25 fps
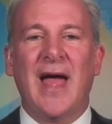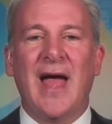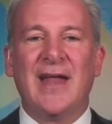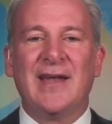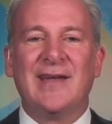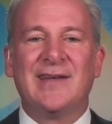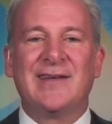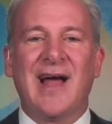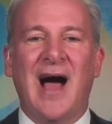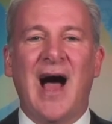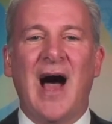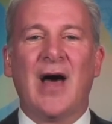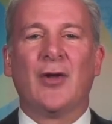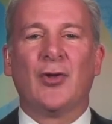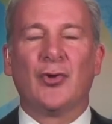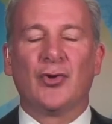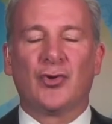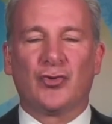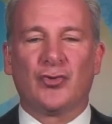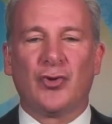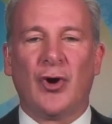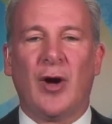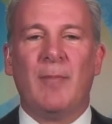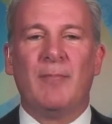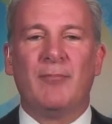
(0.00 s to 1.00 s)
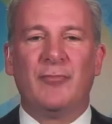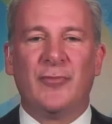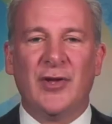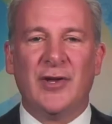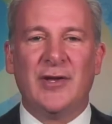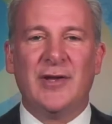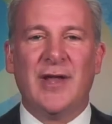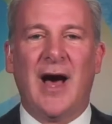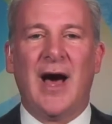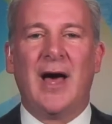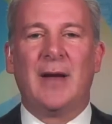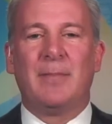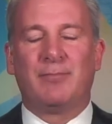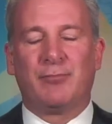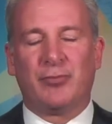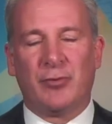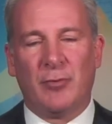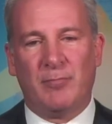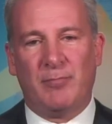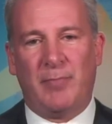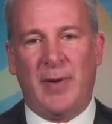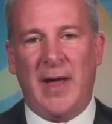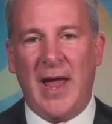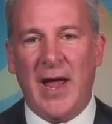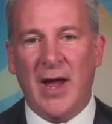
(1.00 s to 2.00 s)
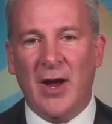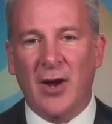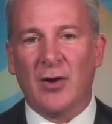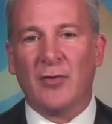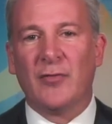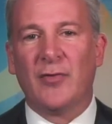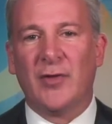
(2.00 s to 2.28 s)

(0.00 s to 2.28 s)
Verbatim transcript: And Donald Trump did not prepare